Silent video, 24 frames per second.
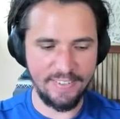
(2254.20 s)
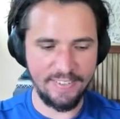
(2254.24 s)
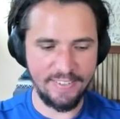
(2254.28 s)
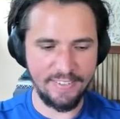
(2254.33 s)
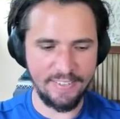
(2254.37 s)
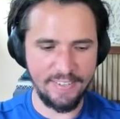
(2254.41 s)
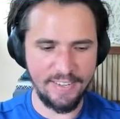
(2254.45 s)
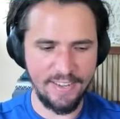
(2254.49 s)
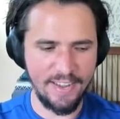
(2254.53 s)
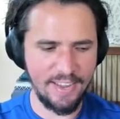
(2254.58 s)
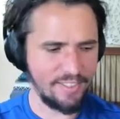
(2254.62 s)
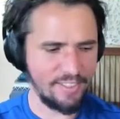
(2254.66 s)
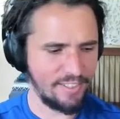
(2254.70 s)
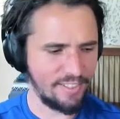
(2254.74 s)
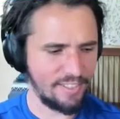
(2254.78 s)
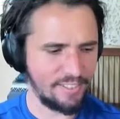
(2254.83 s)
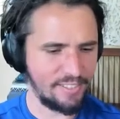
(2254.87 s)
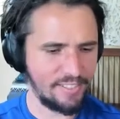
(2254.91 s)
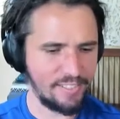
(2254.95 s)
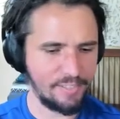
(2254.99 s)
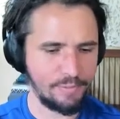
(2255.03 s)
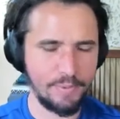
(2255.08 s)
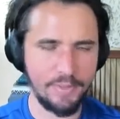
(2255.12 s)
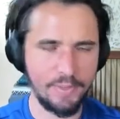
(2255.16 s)
yeah, I think
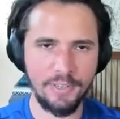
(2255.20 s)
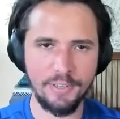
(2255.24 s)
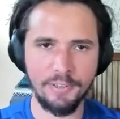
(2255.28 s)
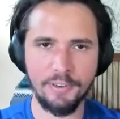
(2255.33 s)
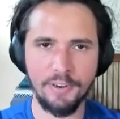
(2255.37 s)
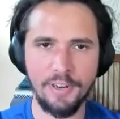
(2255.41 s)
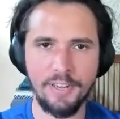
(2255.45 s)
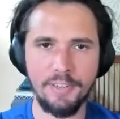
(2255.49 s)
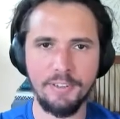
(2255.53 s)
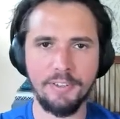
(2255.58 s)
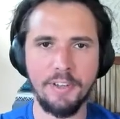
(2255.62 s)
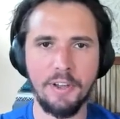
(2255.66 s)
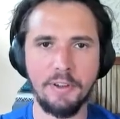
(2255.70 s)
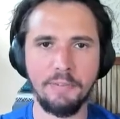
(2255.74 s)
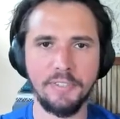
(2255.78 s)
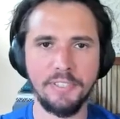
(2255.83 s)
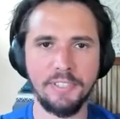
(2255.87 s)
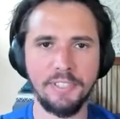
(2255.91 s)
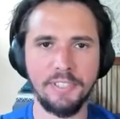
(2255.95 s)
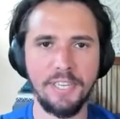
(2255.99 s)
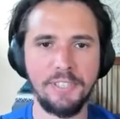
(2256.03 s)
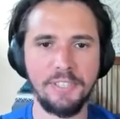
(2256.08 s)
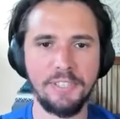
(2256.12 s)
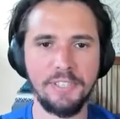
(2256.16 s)
this has been a great
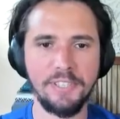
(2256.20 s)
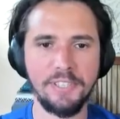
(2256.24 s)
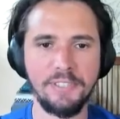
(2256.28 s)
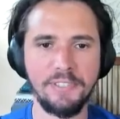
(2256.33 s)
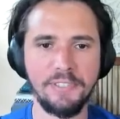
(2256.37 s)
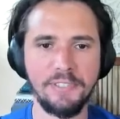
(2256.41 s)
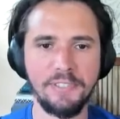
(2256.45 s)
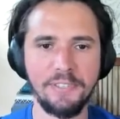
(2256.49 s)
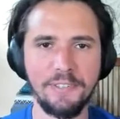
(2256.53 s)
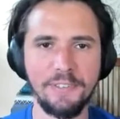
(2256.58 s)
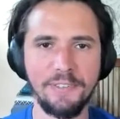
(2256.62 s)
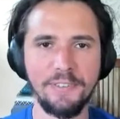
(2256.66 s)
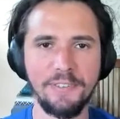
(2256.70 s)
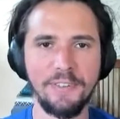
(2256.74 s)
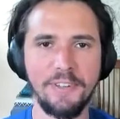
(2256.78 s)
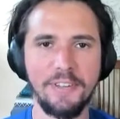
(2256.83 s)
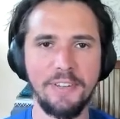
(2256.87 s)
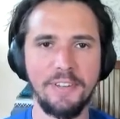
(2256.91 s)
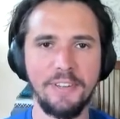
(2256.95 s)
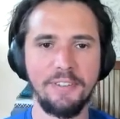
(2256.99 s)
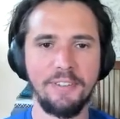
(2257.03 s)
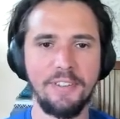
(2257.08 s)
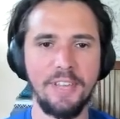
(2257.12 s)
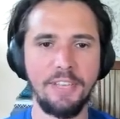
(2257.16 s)
conversation. So
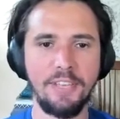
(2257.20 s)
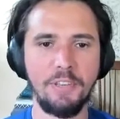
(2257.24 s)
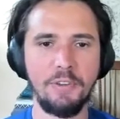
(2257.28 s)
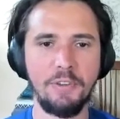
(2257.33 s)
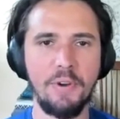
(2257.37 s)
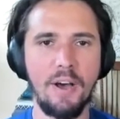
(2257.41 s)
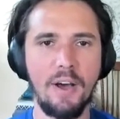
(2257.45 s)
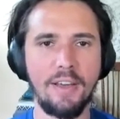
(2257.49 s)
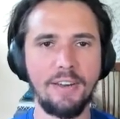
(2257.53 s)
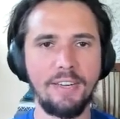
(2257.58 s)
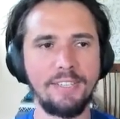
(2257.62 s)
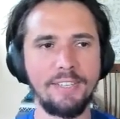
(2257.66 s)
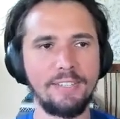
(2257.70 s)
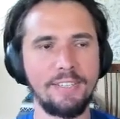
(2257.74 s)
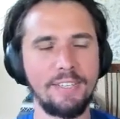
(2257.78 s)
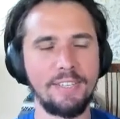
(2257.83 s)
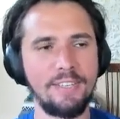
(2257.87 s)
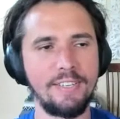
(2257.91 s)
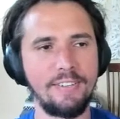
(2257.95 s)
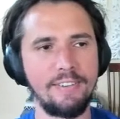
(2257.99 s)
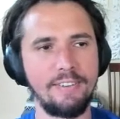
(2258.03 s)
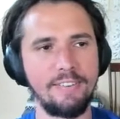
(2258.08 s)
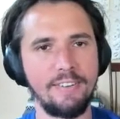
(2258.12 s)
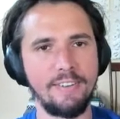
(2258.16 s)
thank you, Hannes.
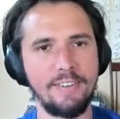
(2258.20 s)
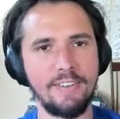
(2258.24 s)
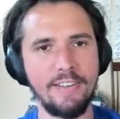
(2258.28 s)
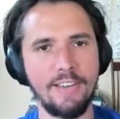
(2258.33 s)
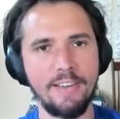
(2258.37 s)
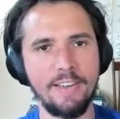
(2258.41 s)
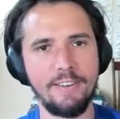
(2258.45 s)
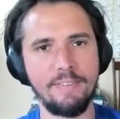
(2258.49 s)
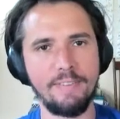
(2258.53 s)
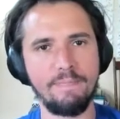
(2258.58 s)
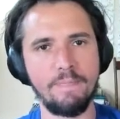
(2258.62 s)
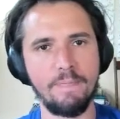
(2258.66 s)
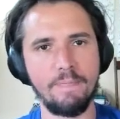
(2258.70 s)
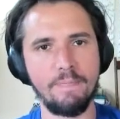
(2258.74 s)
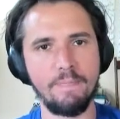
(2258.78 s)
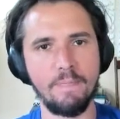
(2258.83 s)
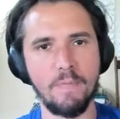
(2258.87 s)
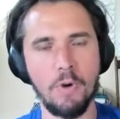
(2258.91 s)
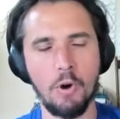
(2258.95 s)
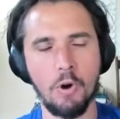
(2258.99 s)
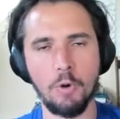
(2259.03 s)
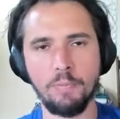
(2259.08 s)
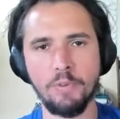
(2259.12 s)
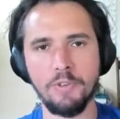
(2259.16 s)
And I
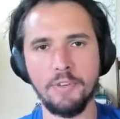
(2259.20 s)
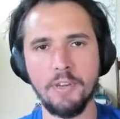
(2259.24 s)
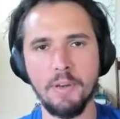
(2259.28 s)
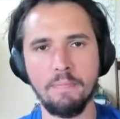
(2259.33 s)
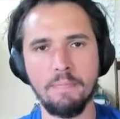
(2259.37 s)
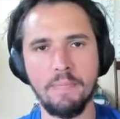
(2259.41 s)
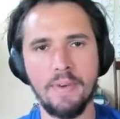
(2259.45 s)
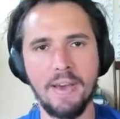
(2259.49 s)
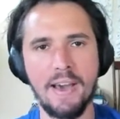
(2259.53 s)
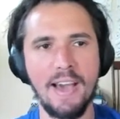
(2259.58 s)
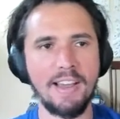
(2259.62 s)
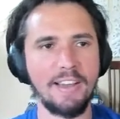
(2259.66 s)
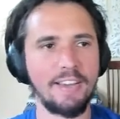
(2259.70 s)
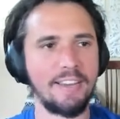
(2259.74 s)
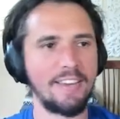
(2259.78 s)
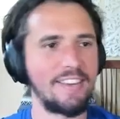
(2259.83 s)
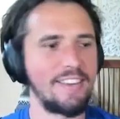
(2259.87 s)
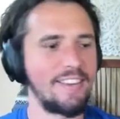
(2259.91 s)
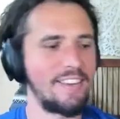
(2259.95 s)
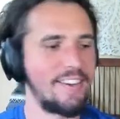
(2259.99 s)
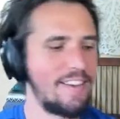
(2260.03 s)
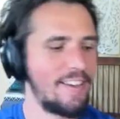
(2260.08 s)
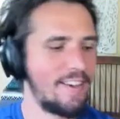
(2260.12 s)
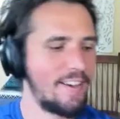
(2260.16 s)
hope you come back.
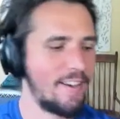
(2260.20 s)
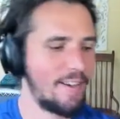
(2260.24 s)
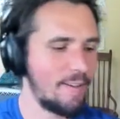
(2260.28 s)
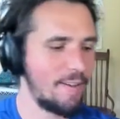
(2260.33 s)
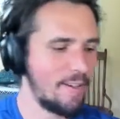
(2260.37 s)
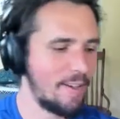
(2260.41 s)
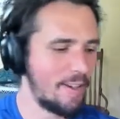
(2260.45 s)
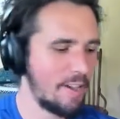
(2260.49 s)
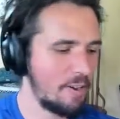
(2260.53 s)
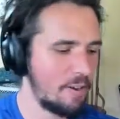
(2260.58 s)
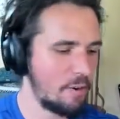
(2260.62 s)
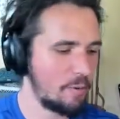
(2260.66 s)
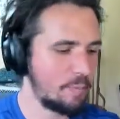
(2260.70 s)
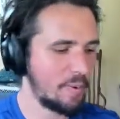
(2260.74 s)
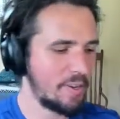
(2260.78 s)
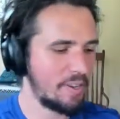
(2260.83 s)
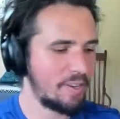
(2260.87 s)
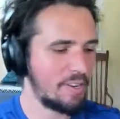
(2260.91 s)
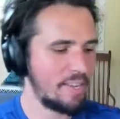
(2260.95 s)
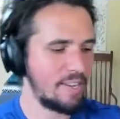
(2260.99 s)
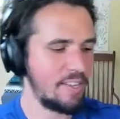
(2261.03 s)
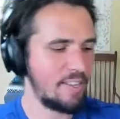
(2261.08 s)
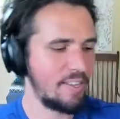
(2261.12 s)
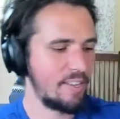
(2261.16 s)
I hope I
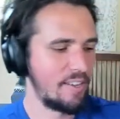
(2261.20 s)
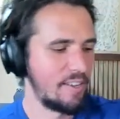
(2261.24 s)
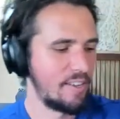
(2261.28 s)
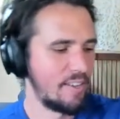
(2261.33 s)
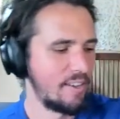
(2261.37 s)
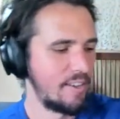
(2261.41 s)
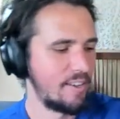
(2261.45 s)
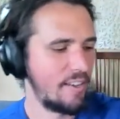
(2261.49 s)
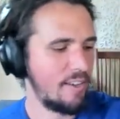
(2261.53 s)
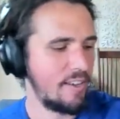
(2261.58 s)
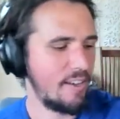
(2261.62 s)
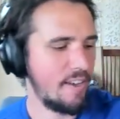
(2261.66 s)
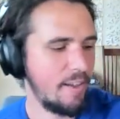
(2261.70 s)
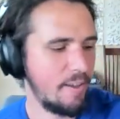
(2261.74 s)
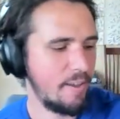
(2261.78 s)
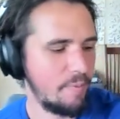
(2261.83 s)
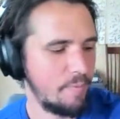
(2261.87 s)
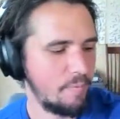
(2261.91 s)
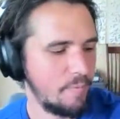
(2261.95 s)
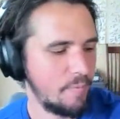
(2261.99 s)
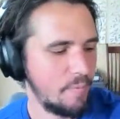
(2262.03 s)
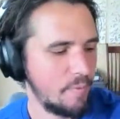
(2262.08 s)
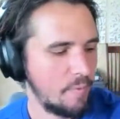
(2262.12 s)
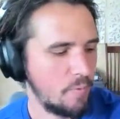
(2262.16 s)
didn't
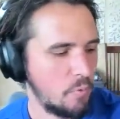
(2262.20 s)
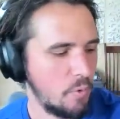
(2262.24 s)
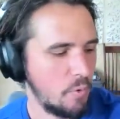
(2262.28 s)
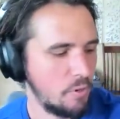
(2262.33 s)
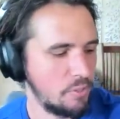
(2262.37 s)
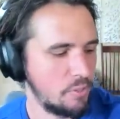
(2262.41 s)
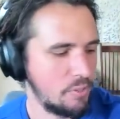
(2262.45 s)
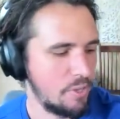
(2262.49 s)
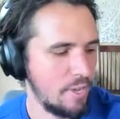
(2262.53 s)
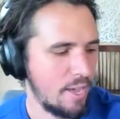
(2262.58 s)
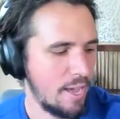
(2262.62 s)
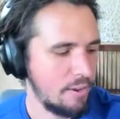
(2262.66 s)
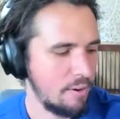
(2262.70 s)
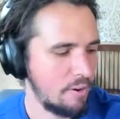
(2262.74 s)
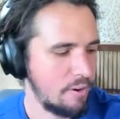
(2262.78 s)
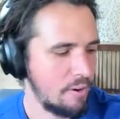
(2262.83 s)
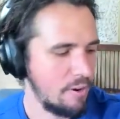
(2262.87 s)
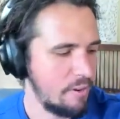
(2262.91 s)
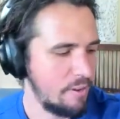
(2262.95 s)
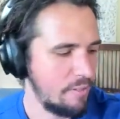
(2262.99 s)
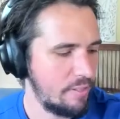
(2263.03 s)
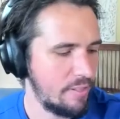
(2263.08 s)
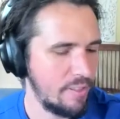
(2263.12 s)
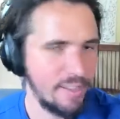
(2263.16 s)
weird you out or
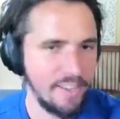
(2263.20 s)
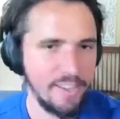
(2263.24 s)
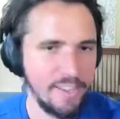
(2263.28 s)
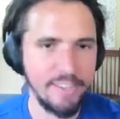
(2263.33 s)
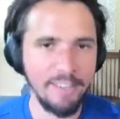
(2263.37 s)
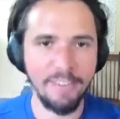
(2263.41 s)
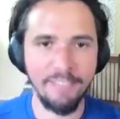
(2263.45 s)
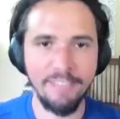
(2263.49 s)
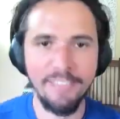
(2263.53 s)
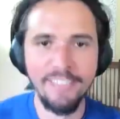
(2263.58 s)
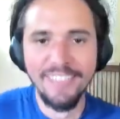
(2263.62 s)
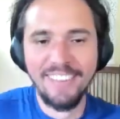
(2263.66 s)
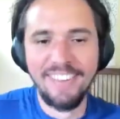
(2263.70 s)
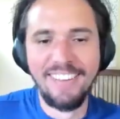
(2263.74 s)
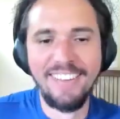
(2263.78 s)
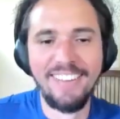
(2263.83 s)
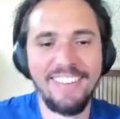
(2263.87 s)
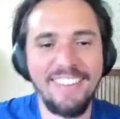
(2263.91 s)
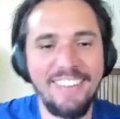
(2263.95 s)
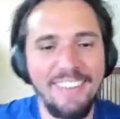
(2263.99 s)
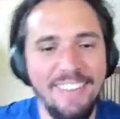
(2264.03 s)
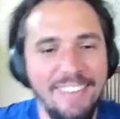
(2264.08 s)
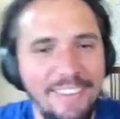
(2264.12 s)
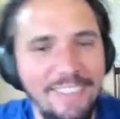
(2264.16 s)
anything. And
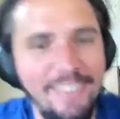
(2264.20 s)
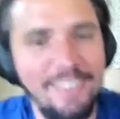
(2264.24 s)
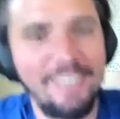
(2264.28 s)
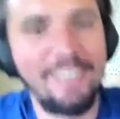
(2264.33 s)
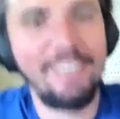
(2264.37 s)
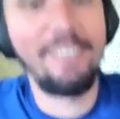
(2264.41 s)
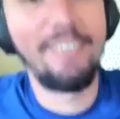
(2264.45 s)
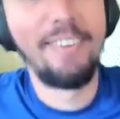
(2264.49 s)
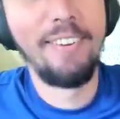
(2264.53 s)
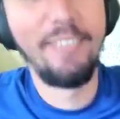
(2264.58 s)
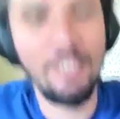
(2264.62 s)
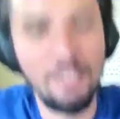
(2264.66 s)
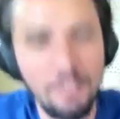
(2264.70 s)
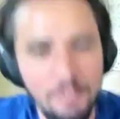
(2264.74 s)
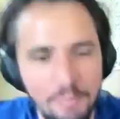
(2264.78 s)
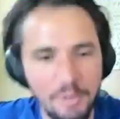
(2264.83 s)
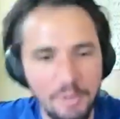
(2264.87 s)
this will